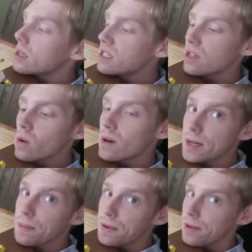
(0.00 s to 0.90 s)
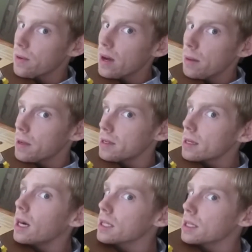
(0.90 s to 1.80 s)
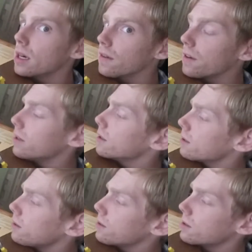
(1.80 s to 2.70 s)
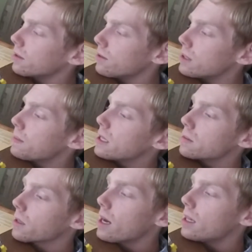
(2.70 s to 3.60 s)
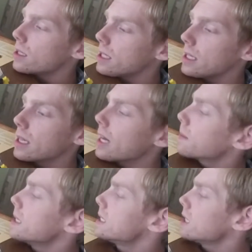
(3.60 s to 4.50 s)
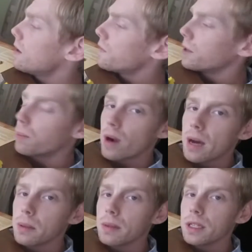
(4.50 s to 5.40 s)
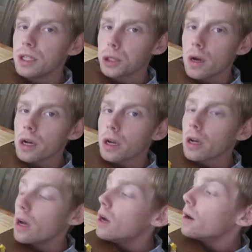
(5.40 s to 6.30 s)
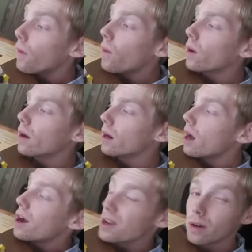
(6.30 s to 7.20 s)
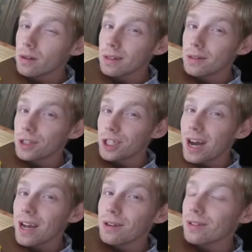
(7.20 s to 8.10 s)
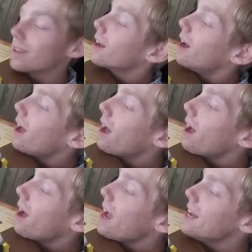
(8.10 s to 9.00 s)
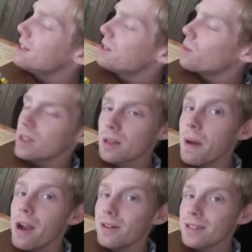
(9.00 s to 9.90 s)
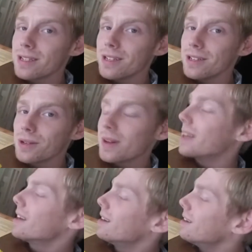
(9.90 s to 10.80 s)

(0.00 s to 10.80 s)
And you don't want to put it away, because odds are if you're an adult or an irresponsible college kid like myself, you're probably drunk. Or you're a little child, and you want the parents to do it.